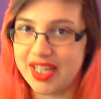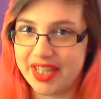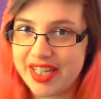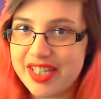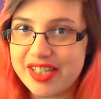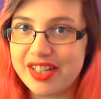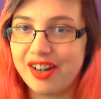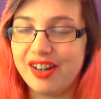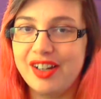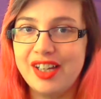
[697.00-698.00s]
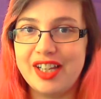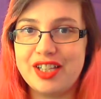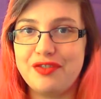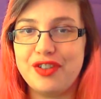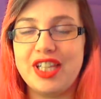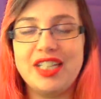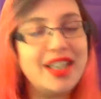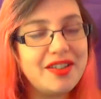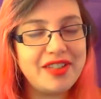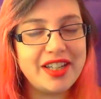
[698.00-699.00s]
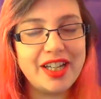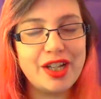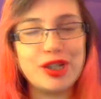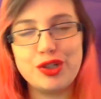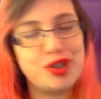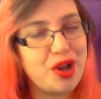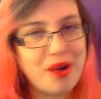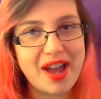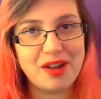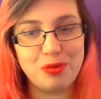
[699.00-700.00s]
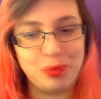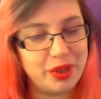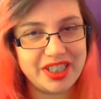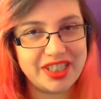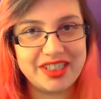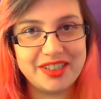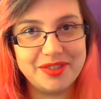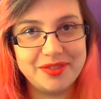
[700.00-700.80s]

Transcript: This star is for the lovely Joanne Woodward.